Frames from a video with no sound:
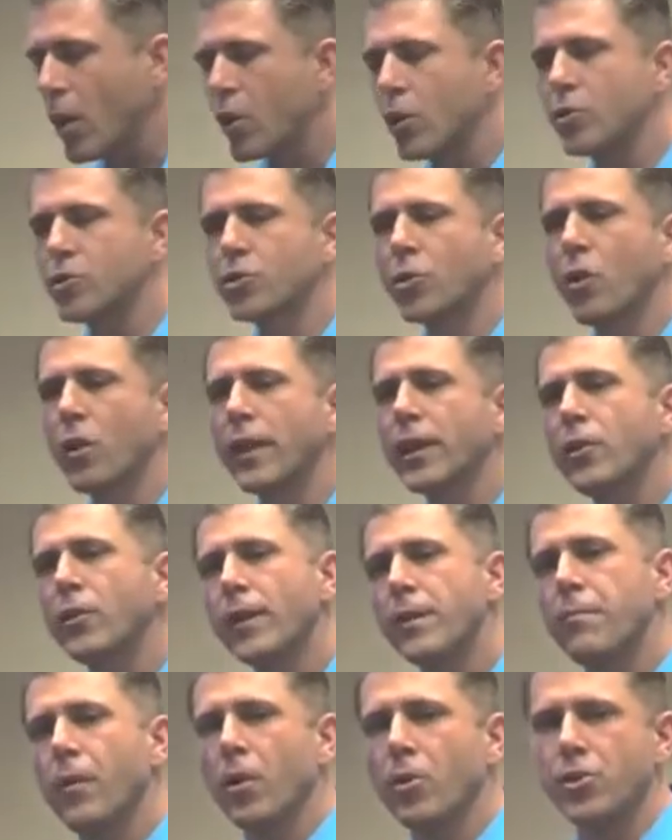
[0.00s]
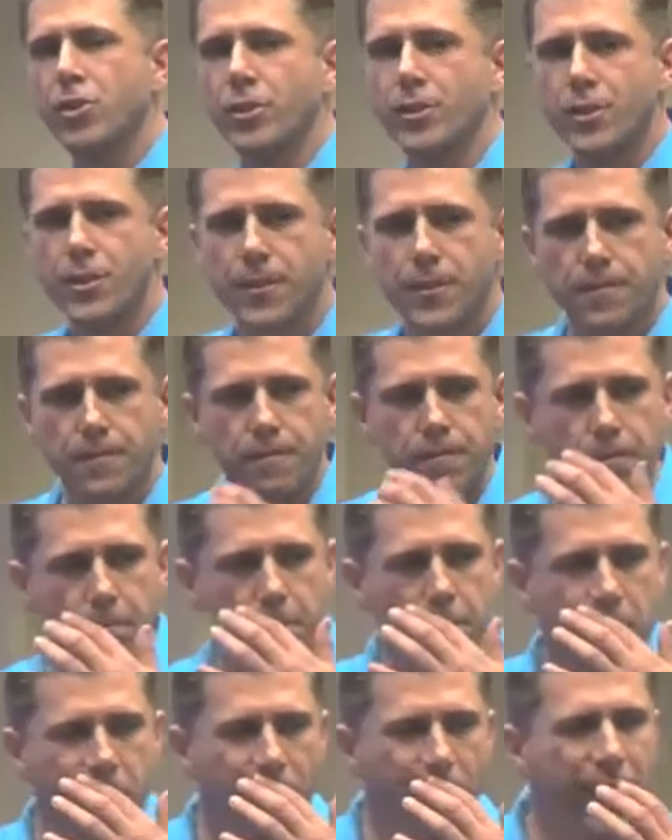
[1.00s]
Controlling your emotions.
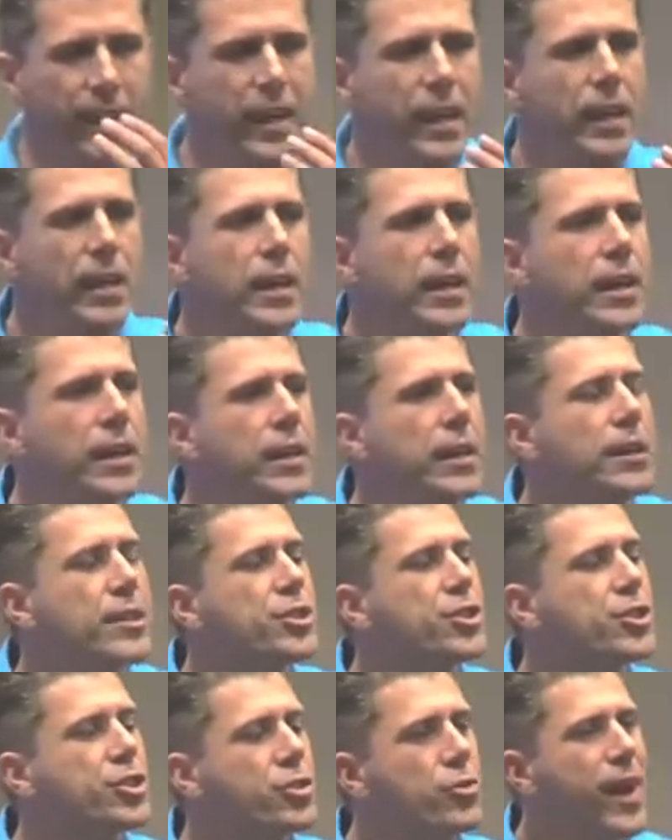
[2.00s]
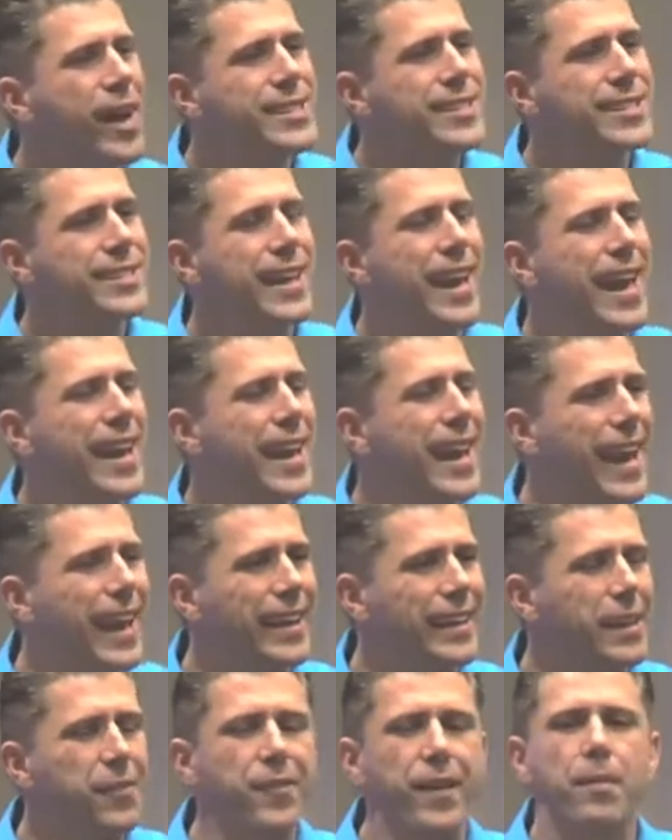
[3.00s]
Stress and
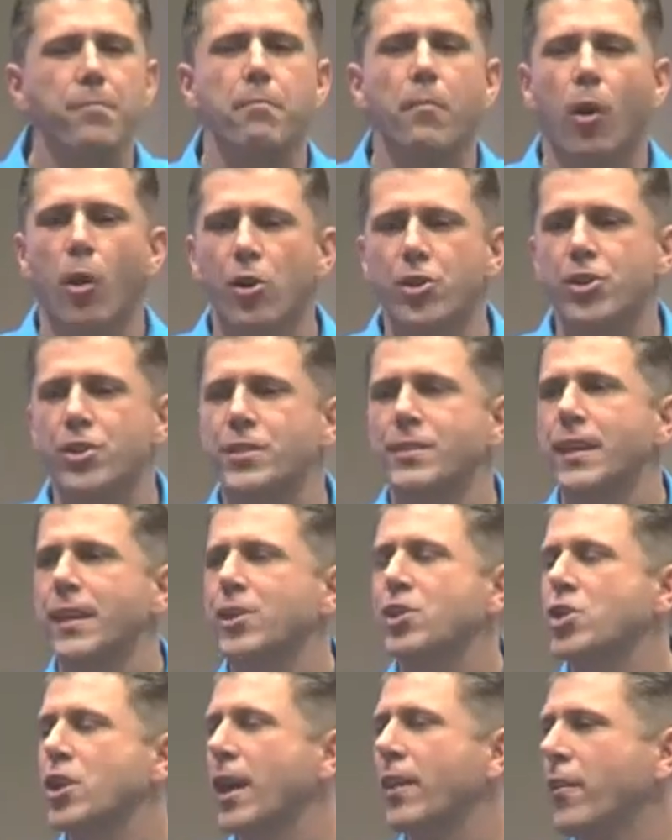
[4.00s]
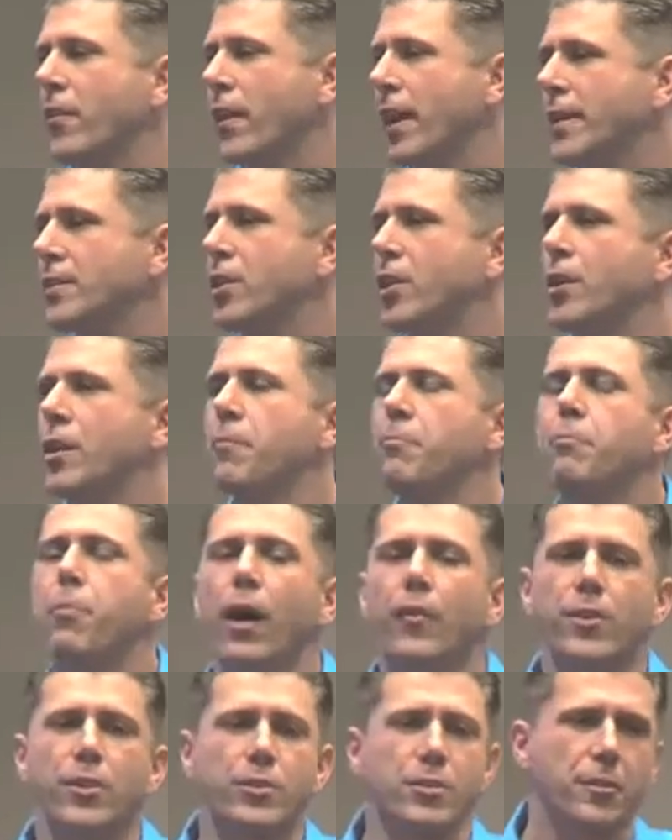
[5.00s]
negative emotions, they generate an
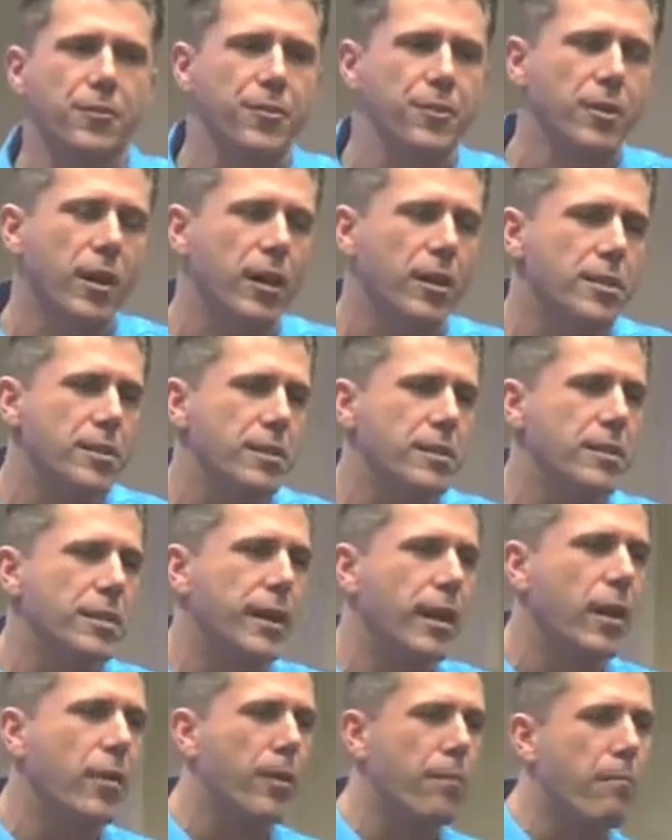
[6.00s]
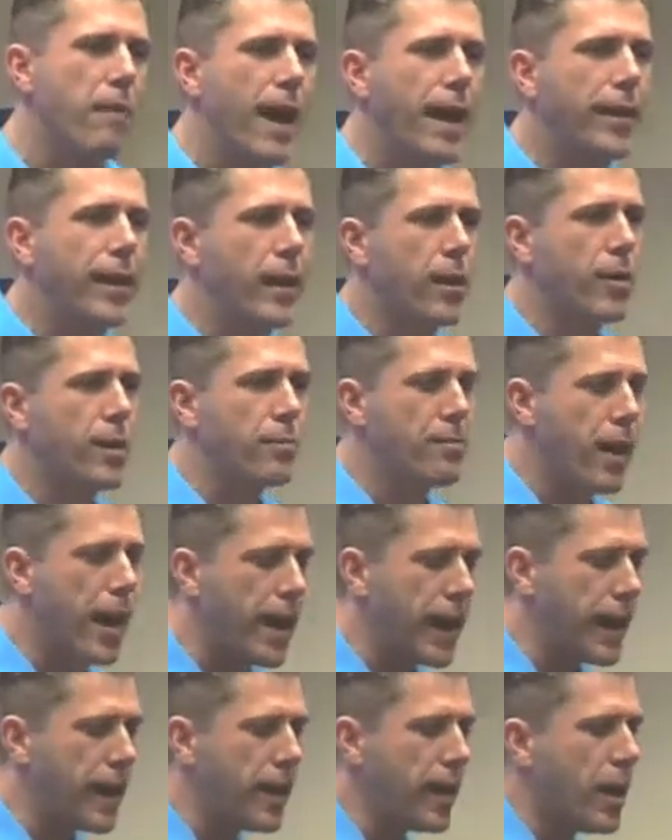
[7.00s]
abundance of toxins in our mind and our
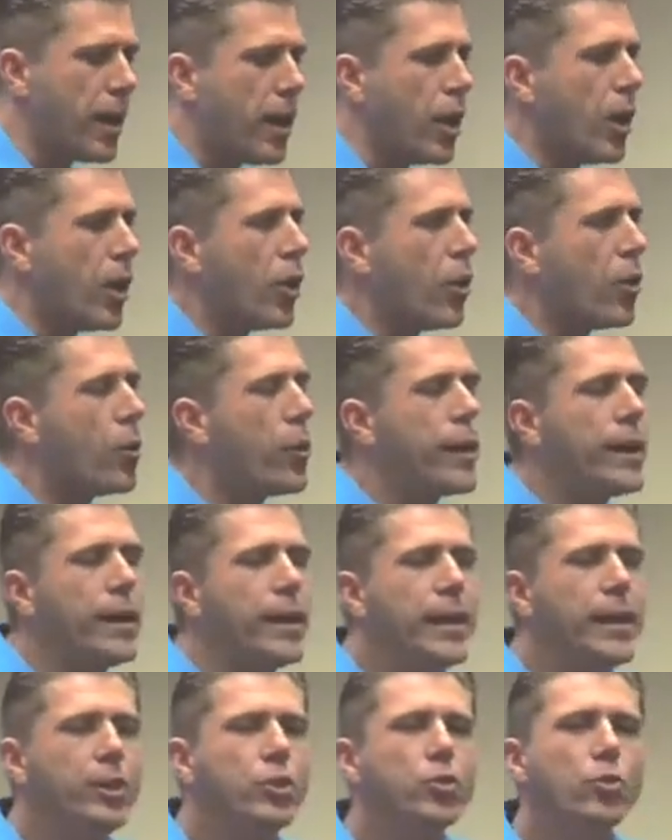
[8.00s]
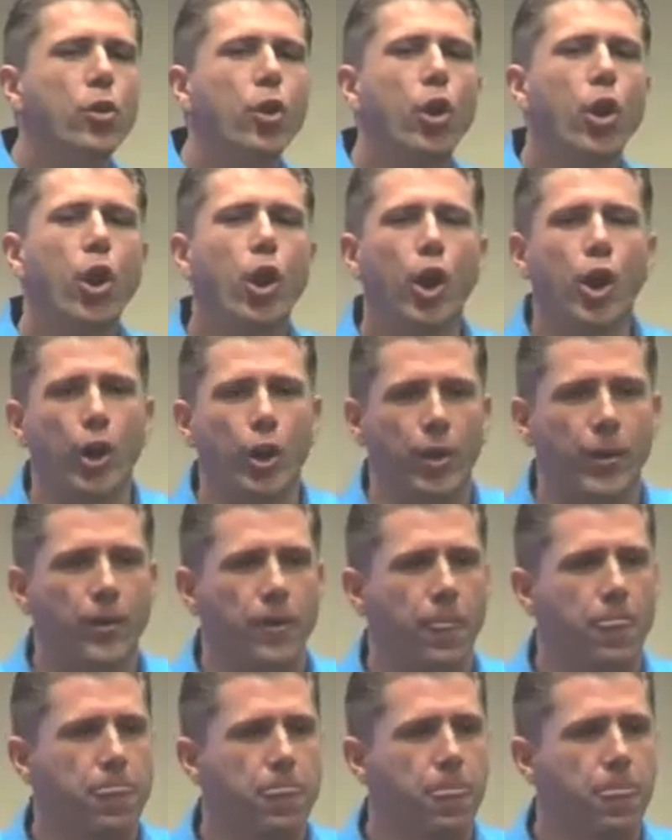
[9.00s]
body. We need to learn